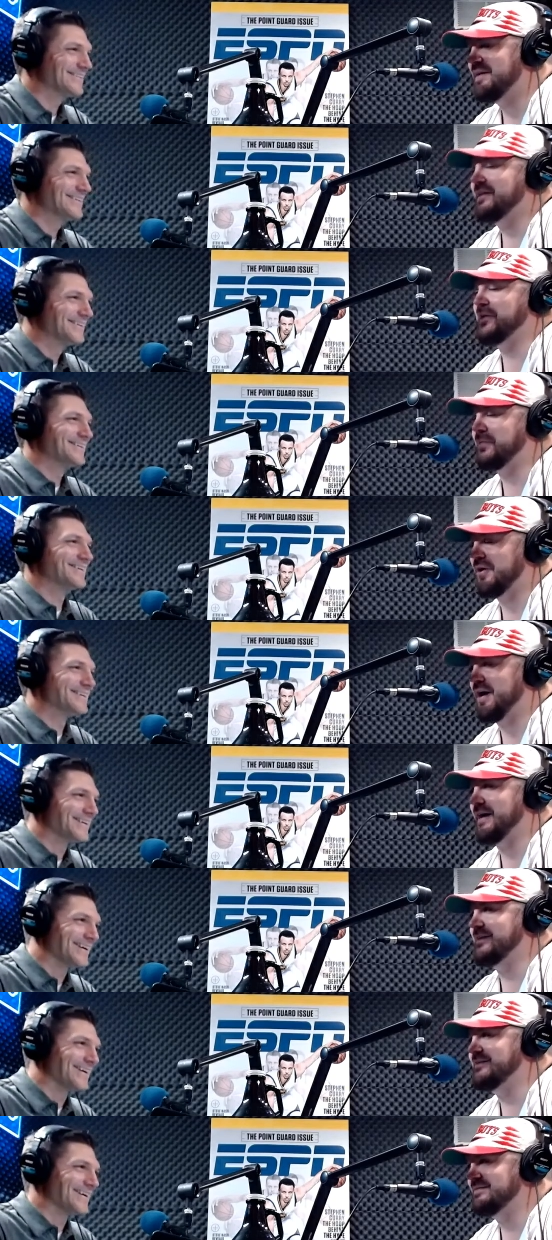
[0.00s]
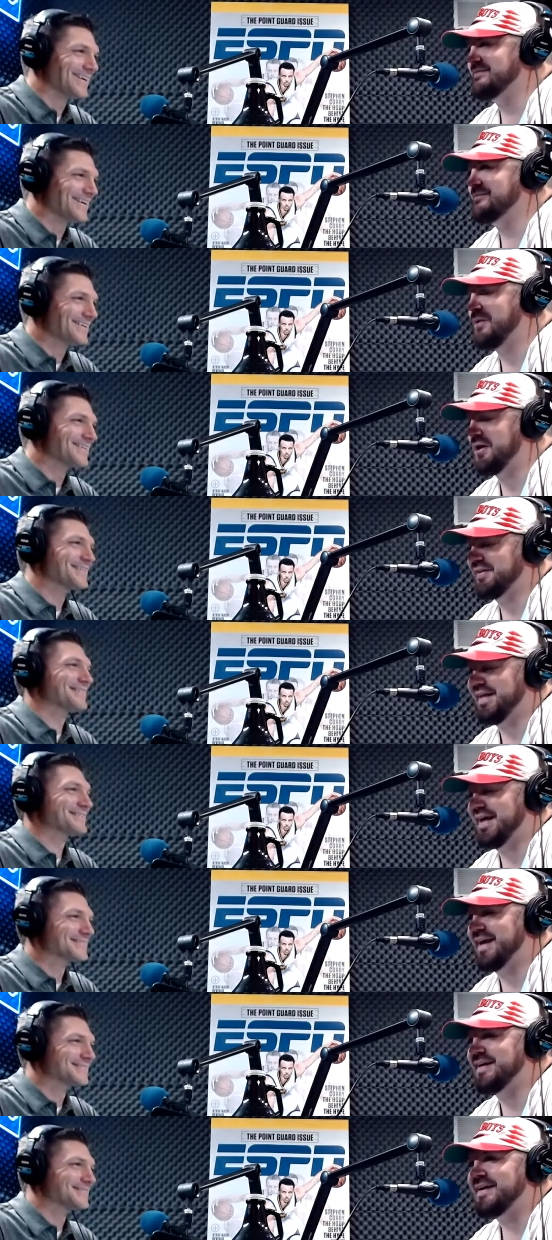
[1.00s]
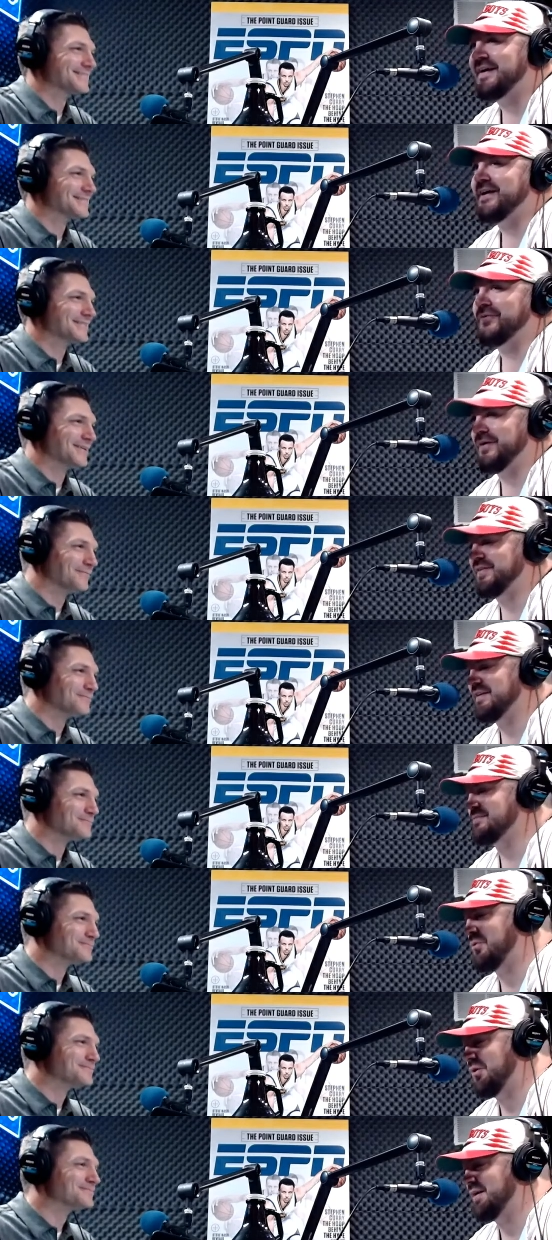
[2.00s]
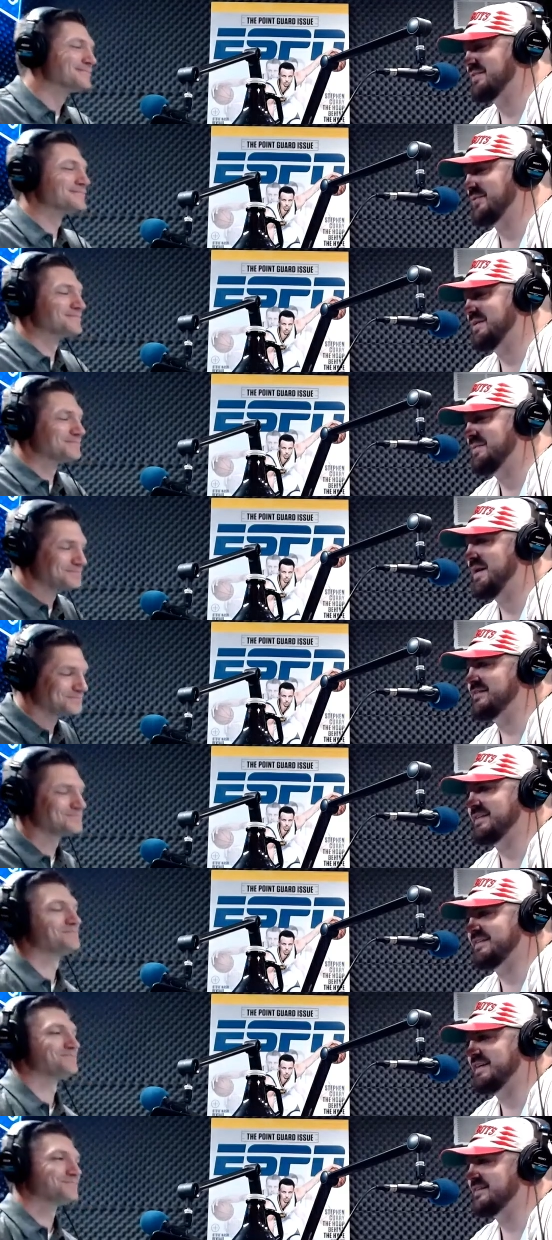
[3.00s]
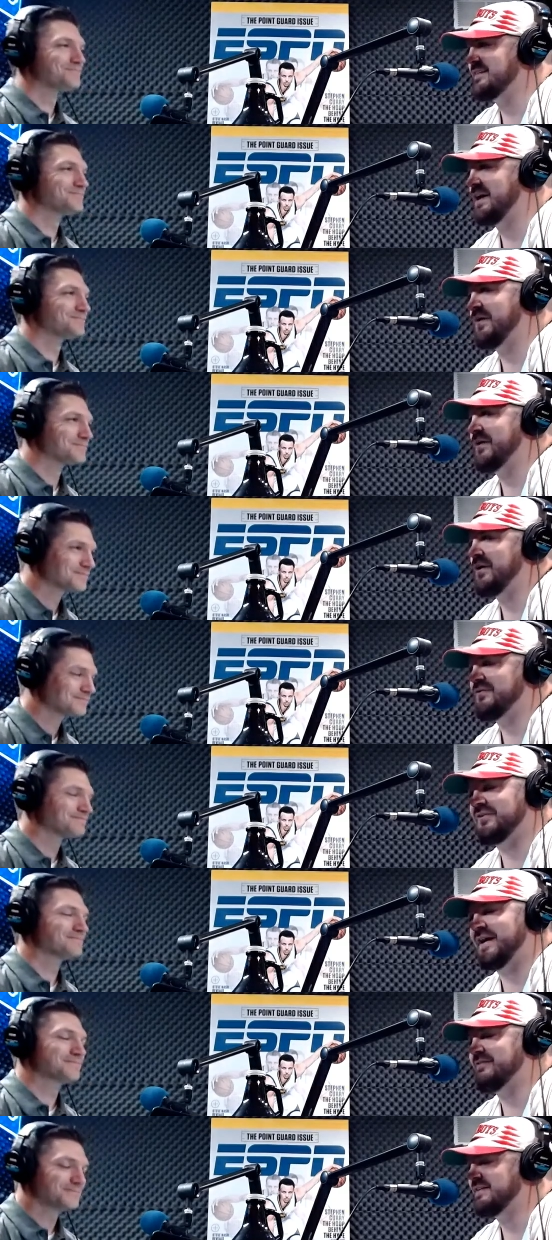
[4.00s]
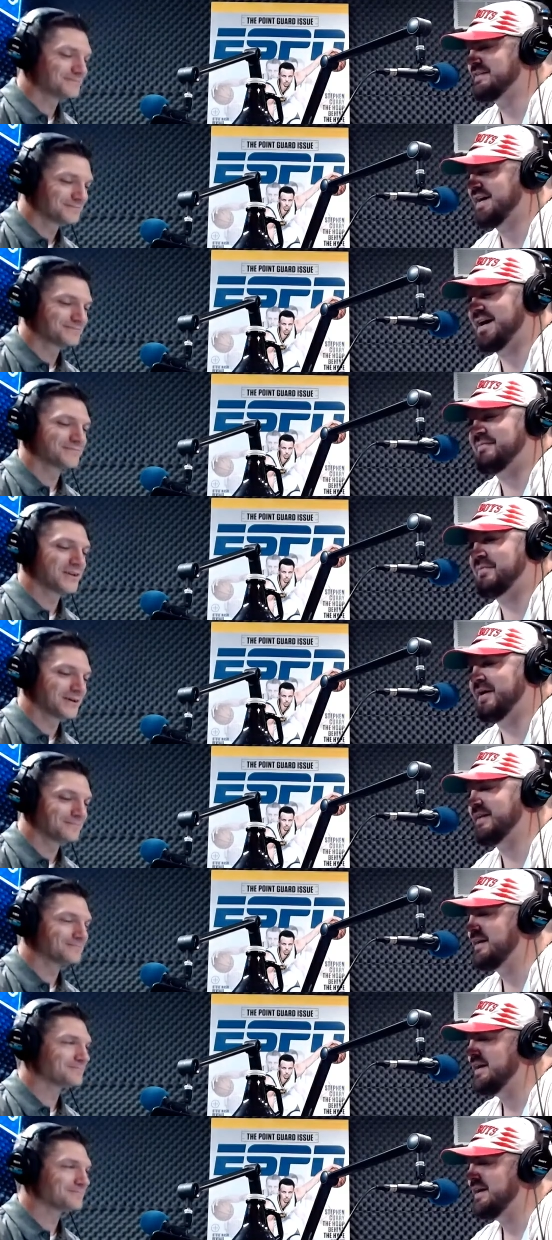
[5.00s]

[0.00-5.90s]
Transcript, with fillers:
Speaker 1: LeBron parlay with his points, rebounds, and assists going over every time. But,